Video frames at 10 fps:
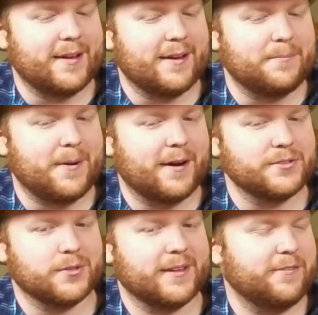My
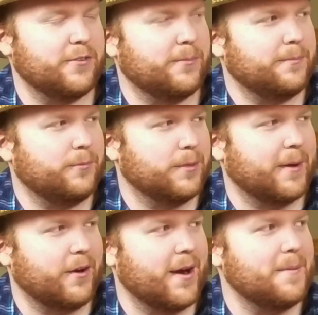parents would leave me
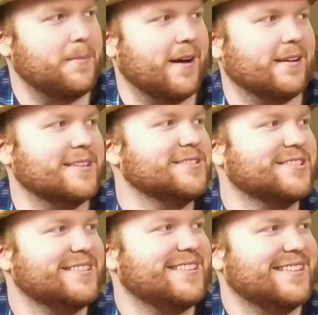with my
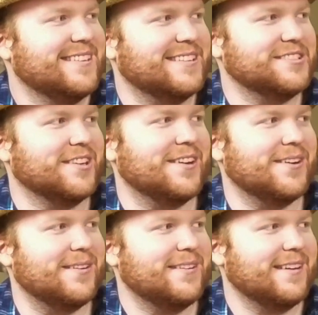grandparents. And
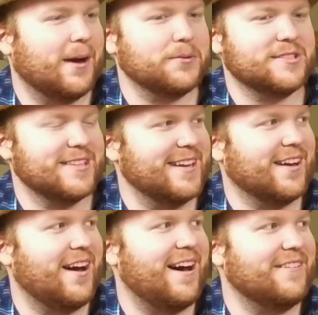so I would
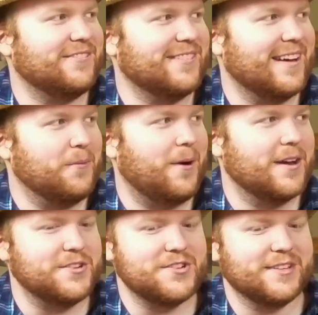sneak off and
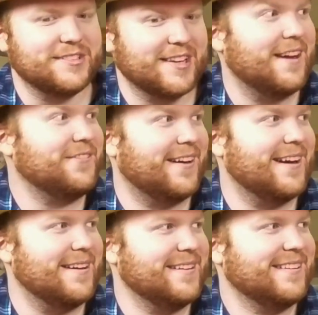watch
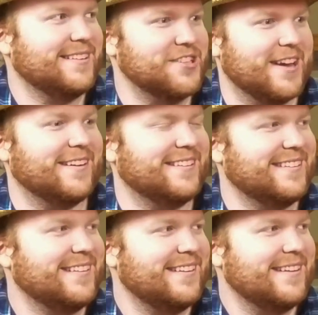Sci-Fi Channel.